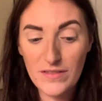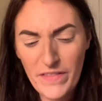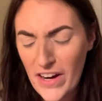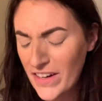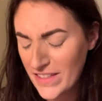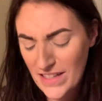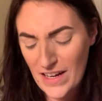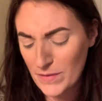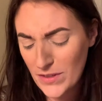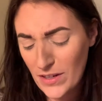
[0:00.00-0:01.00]
Very
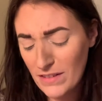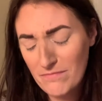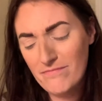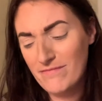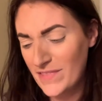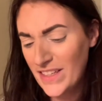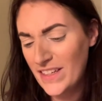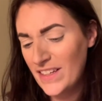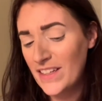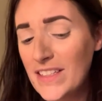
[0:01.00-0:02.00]
excited.
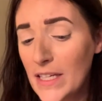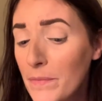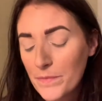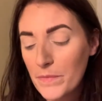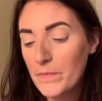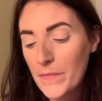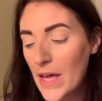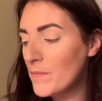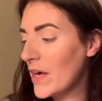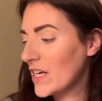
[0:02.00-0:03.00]
Yep,
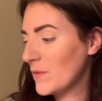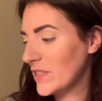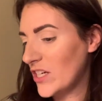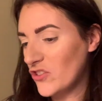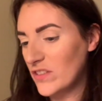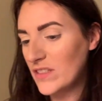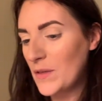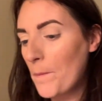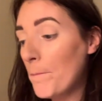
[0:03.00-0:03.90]
met my expectations.